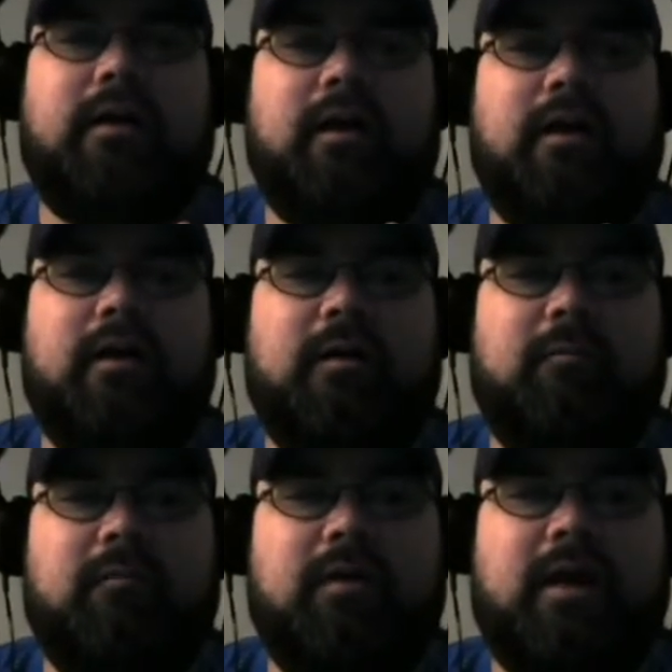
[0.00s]

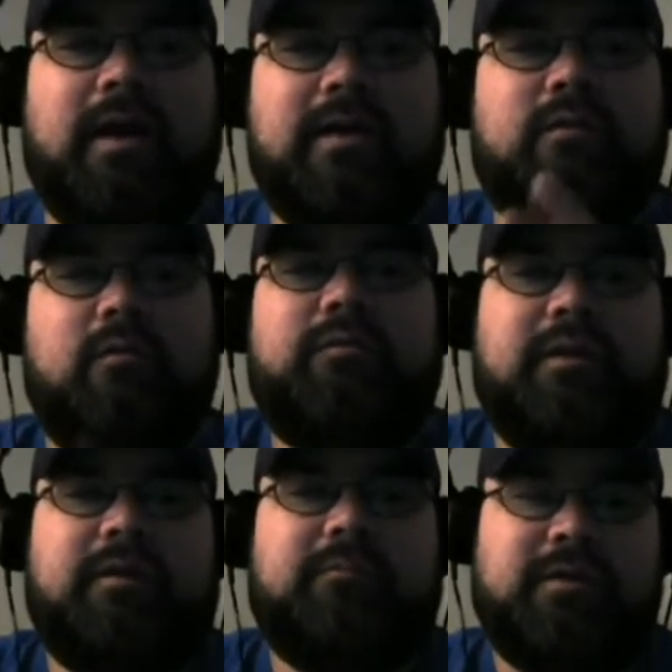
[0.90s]
I don't
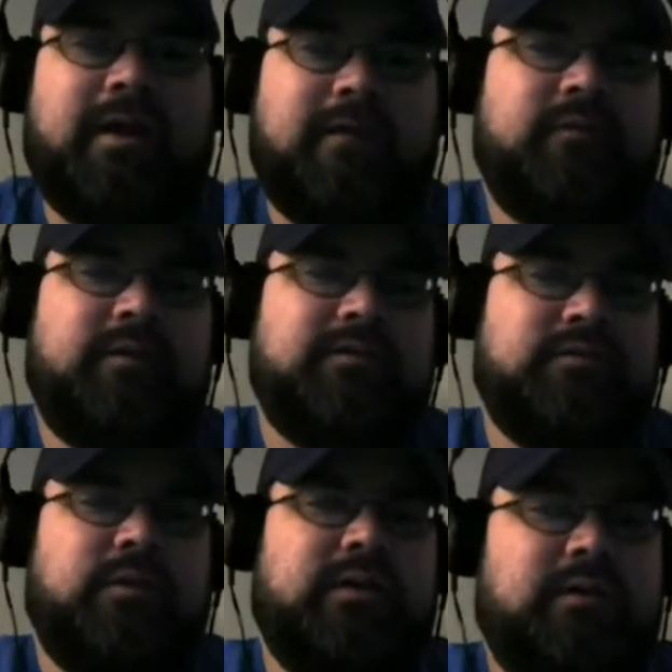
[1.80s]
think Ben Affleck
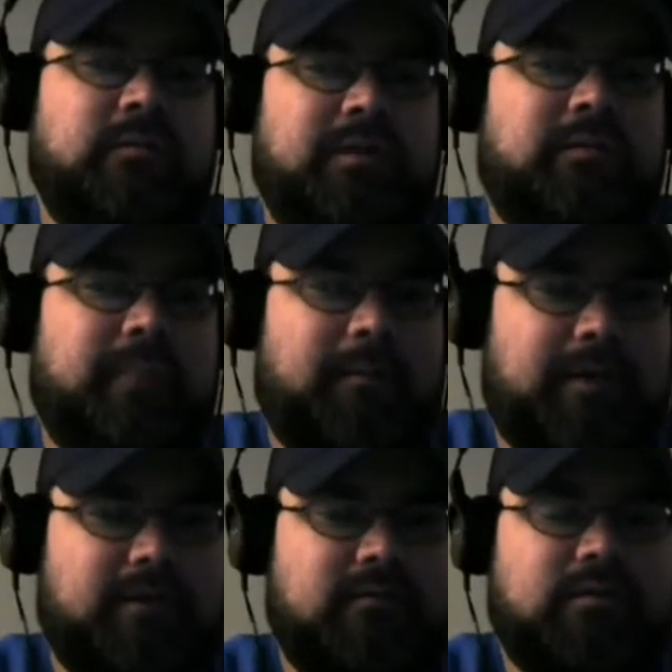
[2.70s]
is ready to be
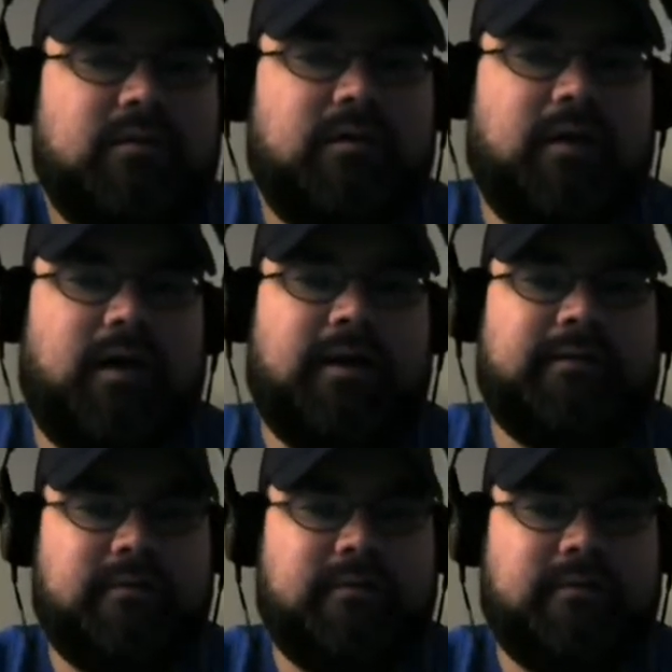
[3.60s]
Batman. I